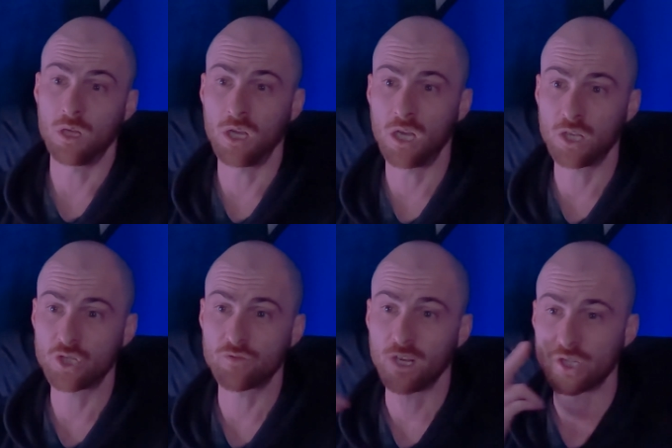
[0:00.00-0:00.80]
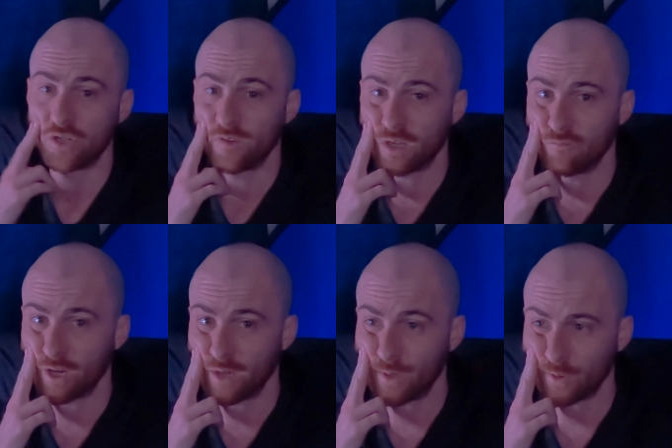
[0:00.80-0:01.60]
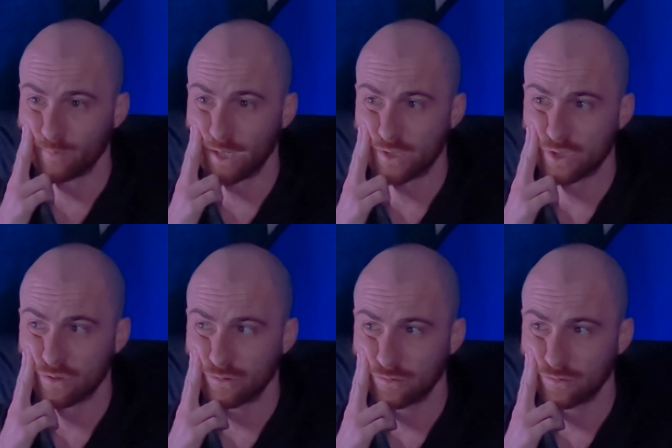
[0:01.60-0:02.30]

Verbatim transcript: Uh, just realised she's fucking running about the place.